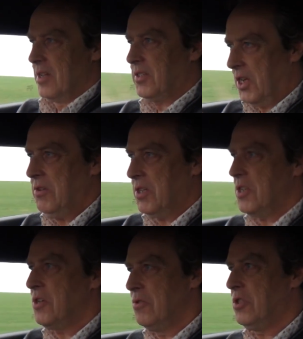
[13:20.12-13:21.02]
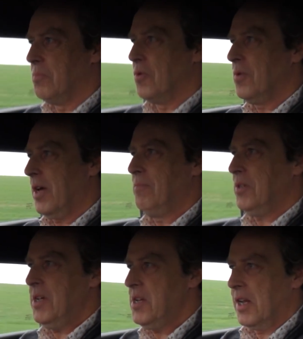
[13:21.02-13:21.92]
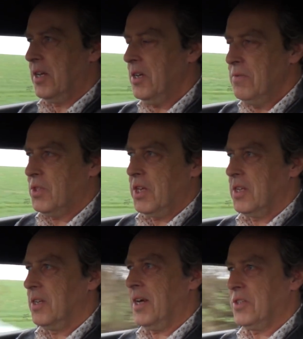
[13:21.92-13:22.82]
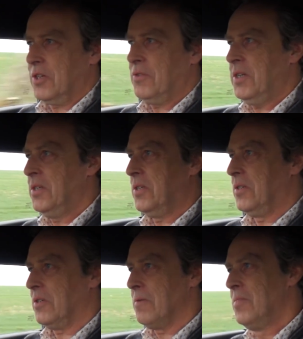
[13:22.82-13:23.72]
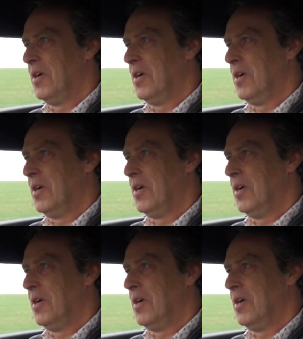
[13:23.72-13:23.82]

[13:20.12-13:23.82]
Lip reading: seriously usable Lamborghini. I don't think that's a criticism,